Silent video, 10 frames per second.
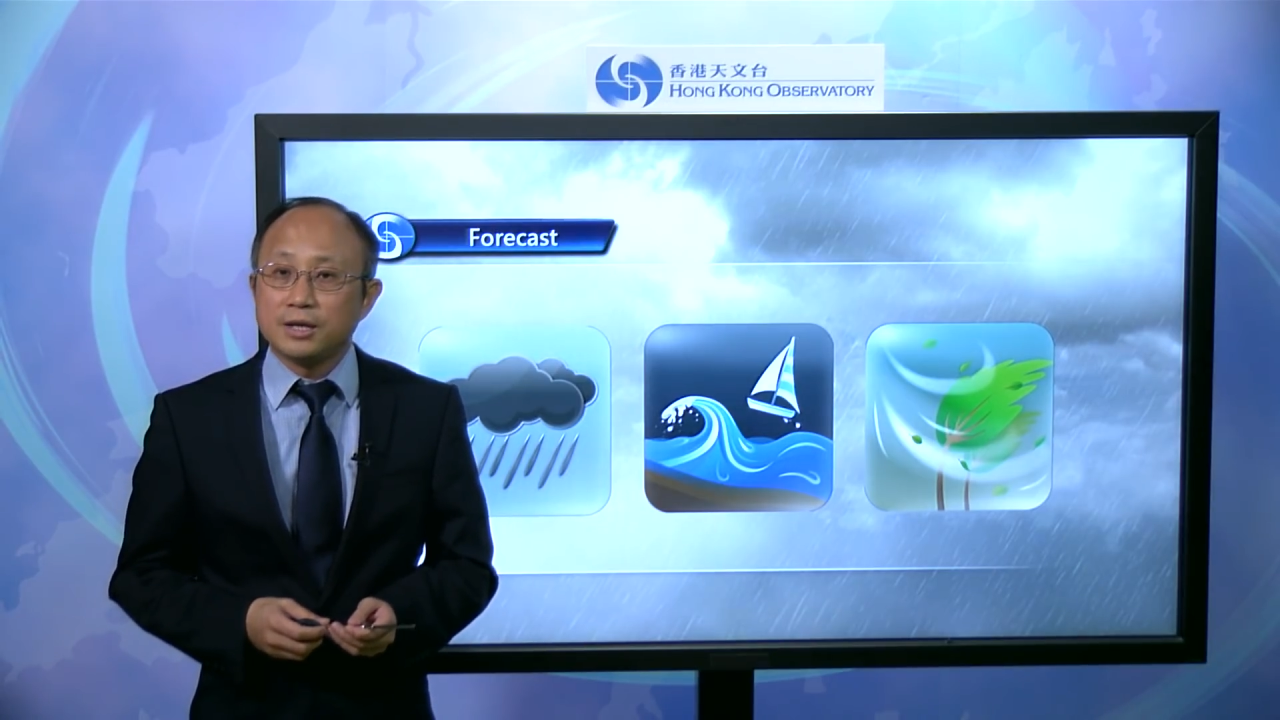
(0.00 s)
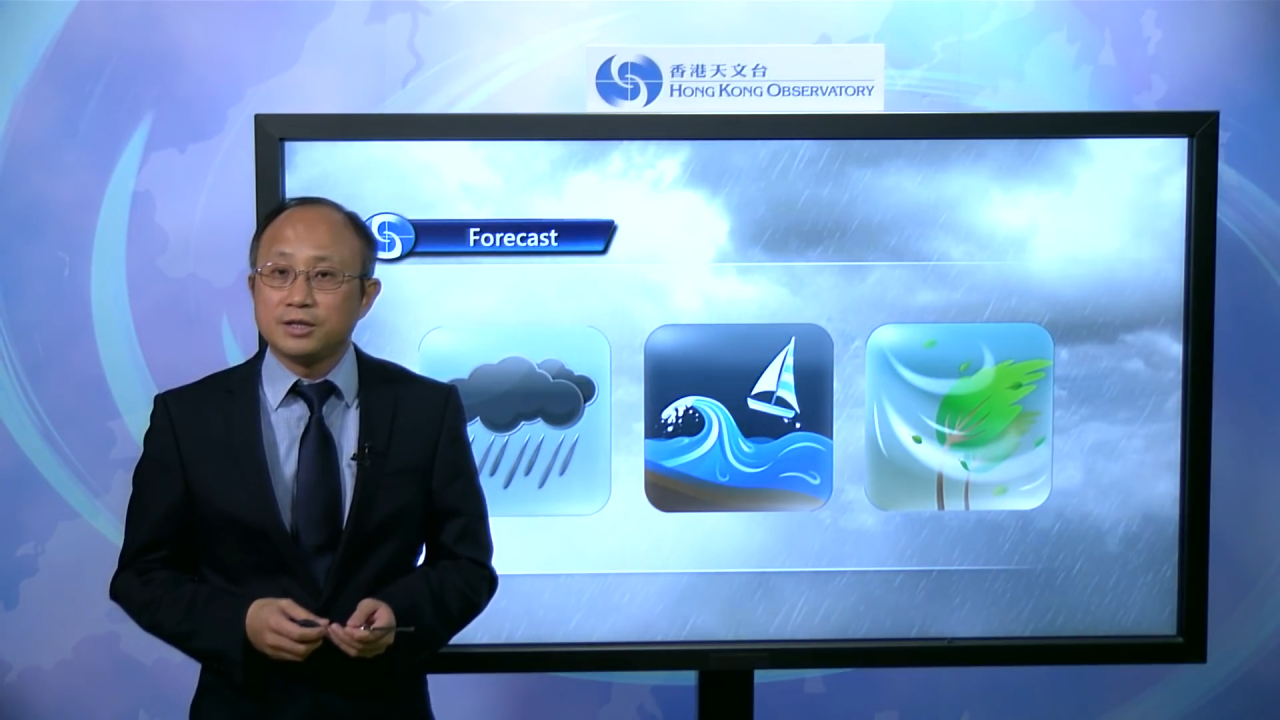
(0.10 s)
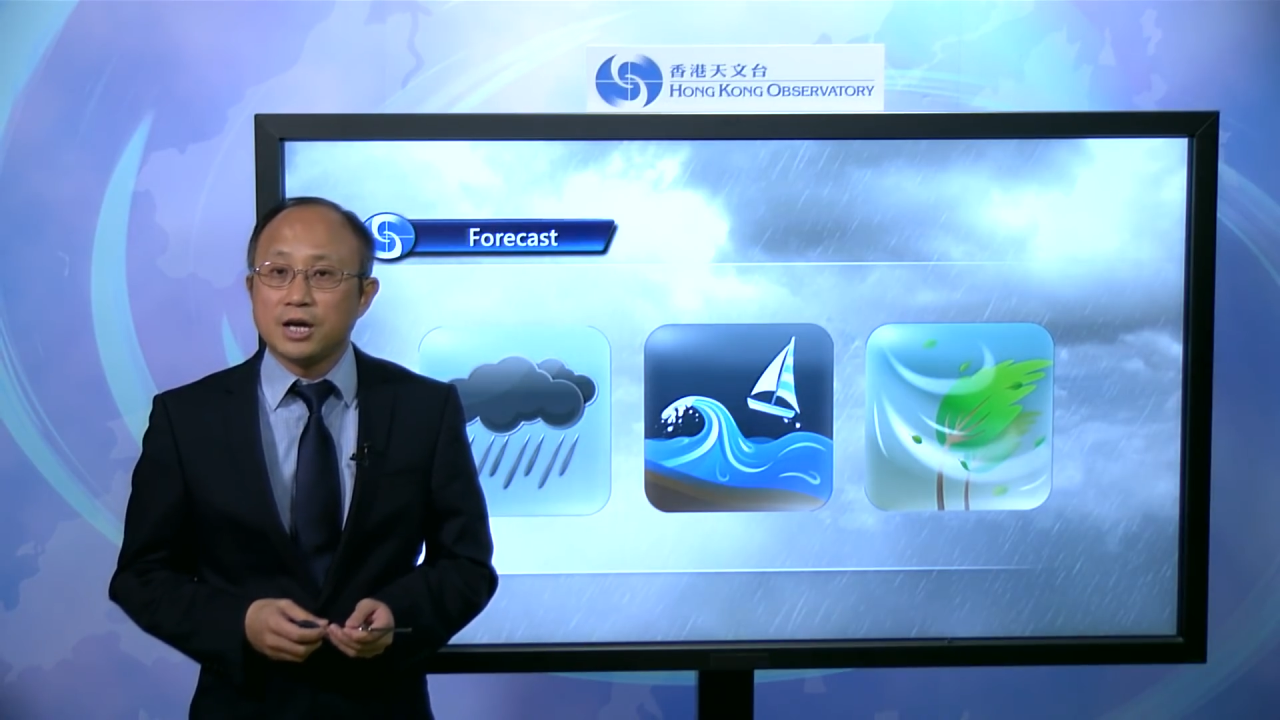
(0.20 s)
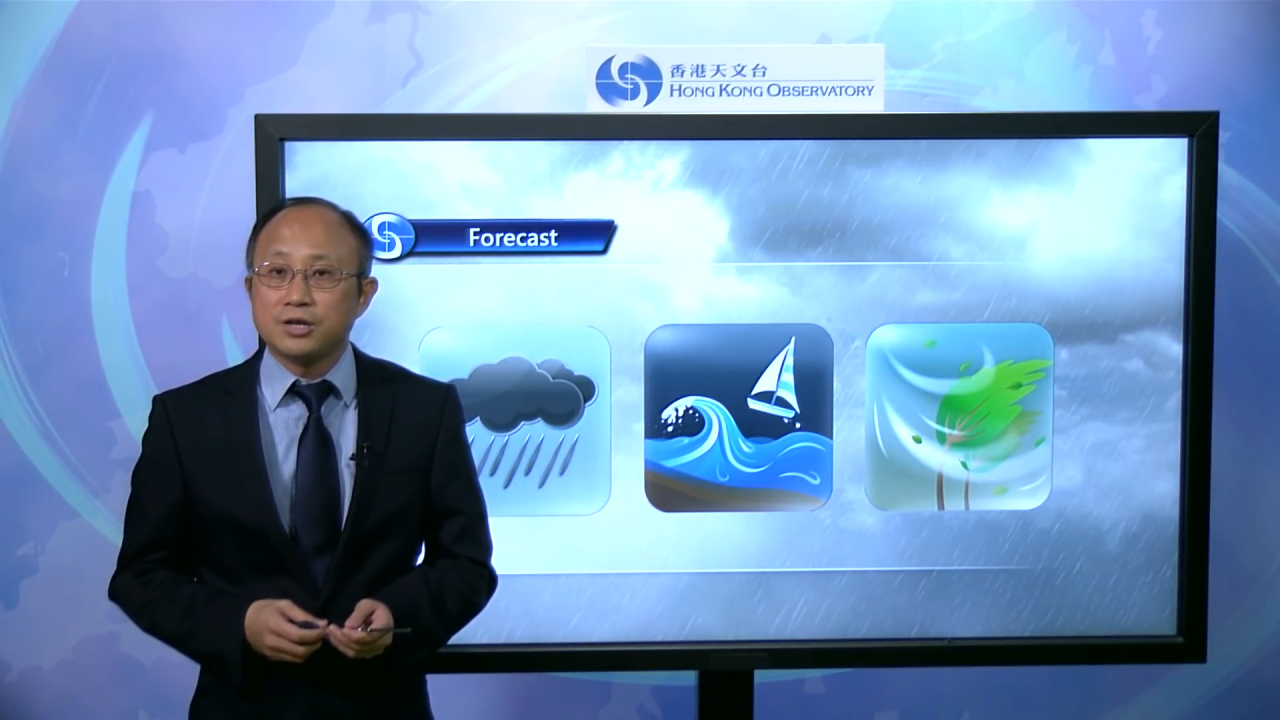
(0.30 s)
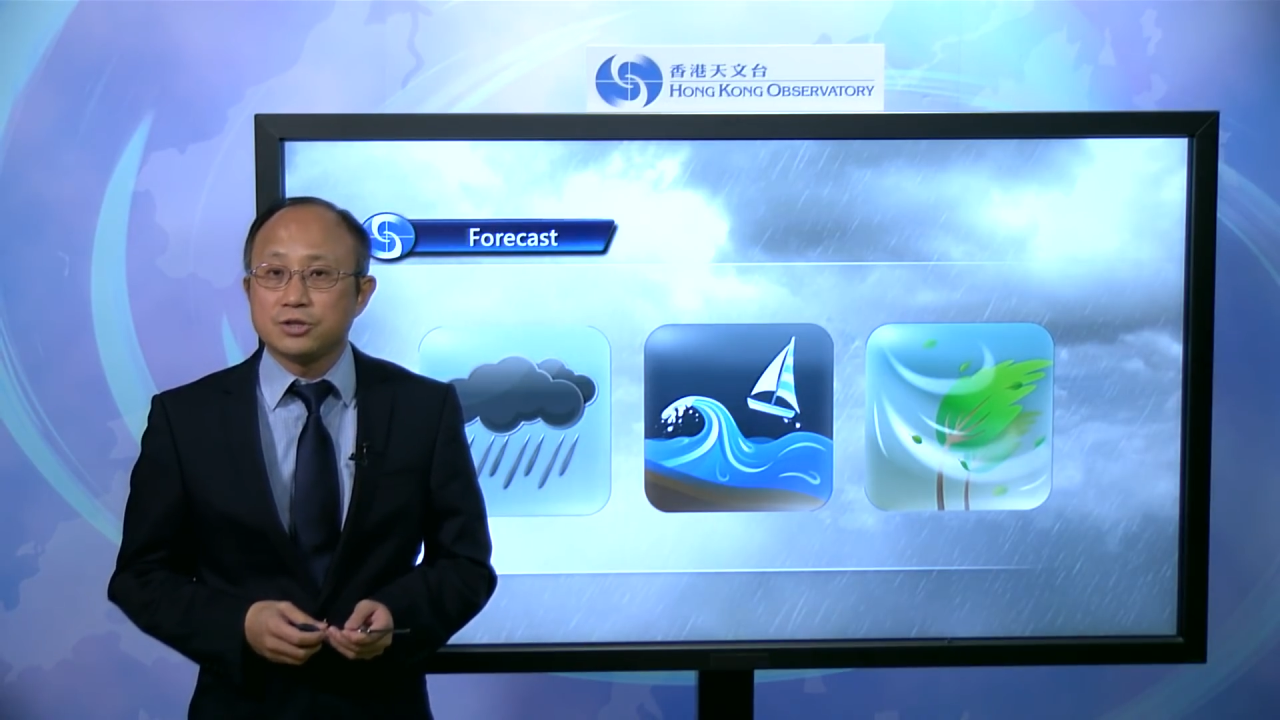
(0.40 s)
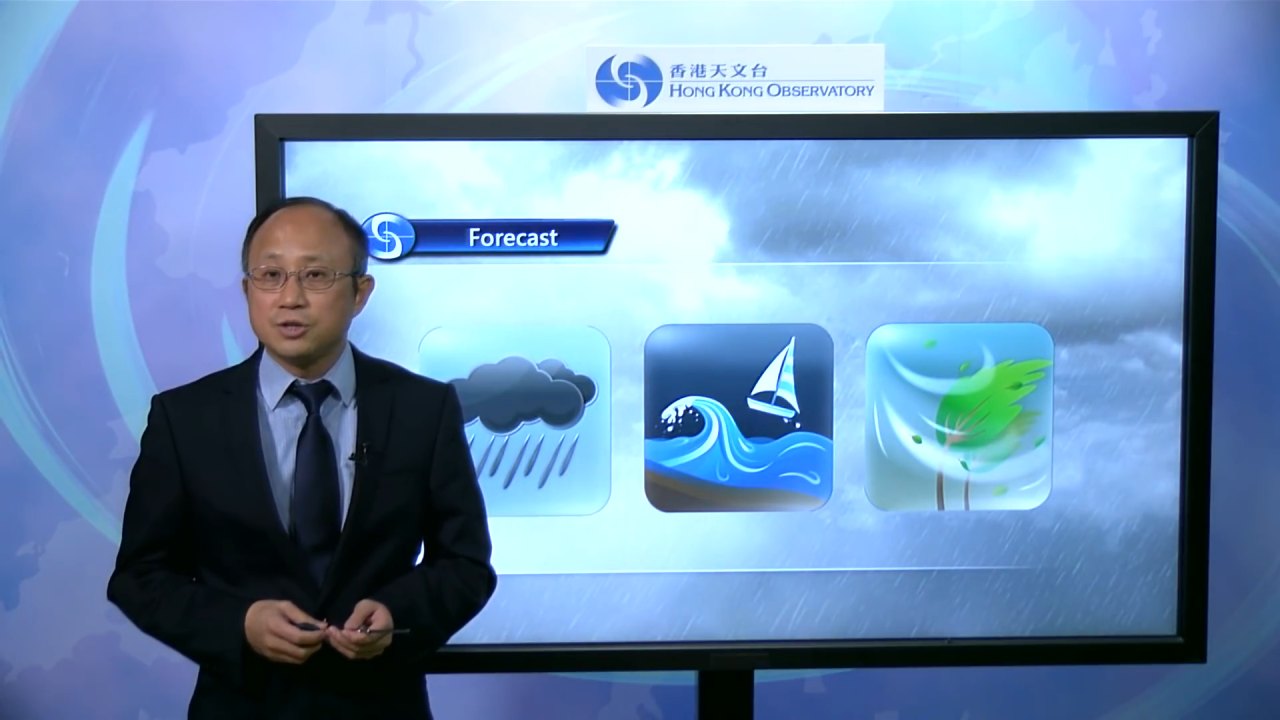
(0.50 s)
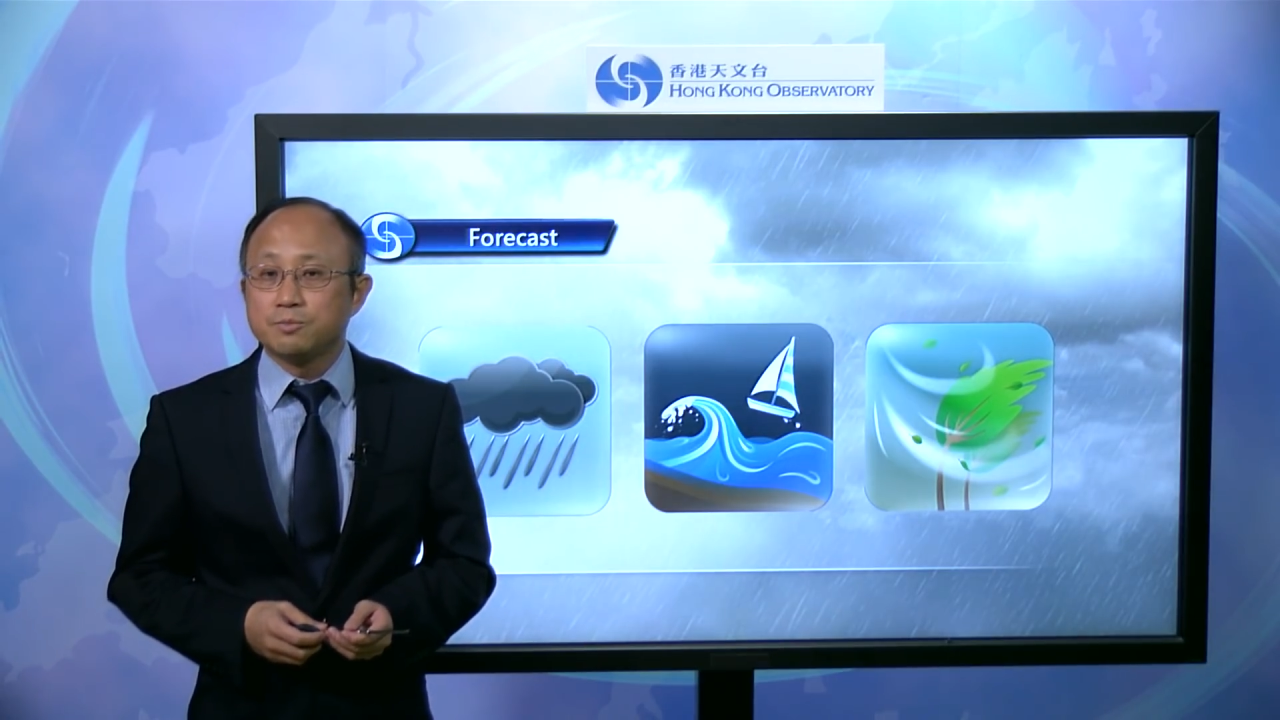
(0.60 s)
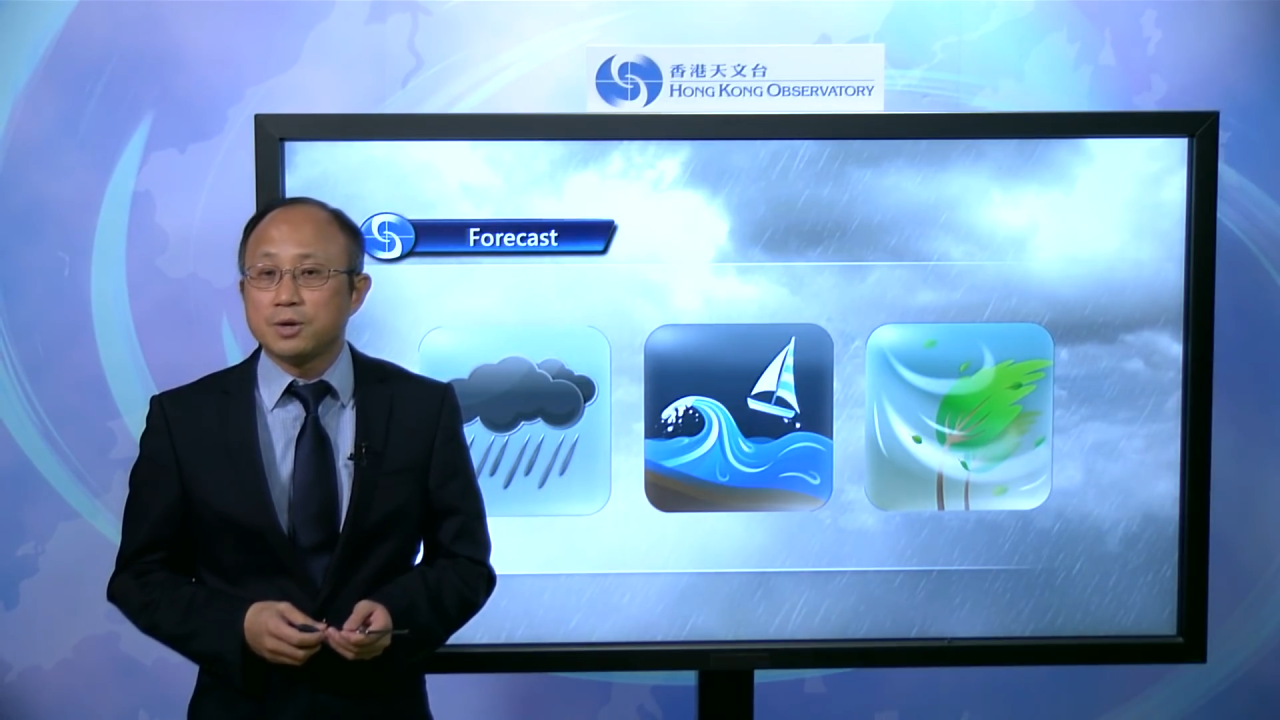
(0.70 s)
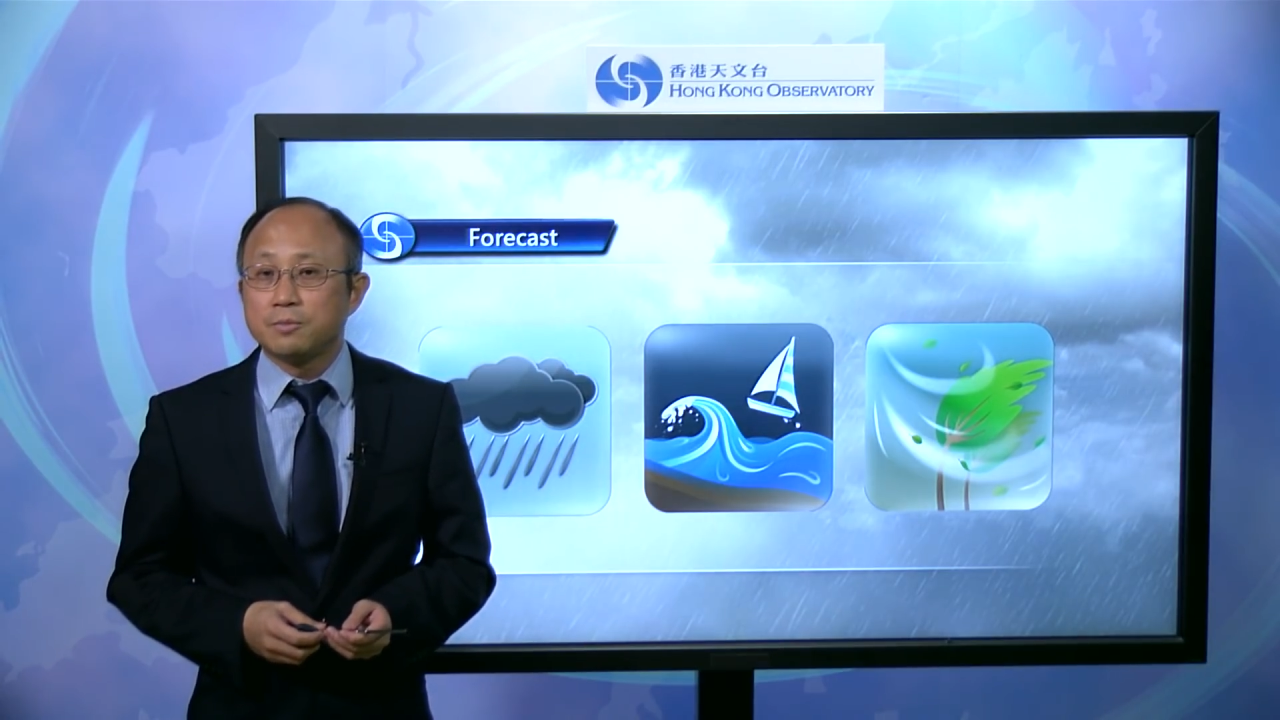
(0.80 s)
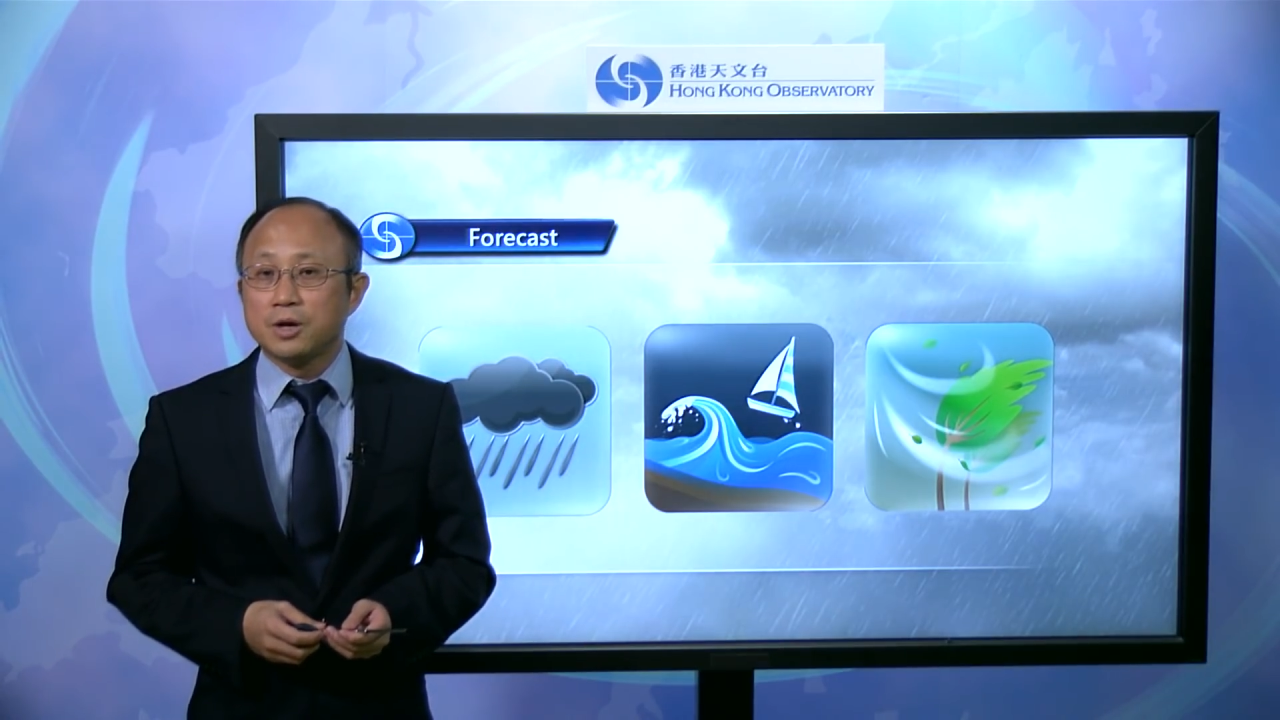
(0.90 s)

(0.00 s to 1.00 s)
engaging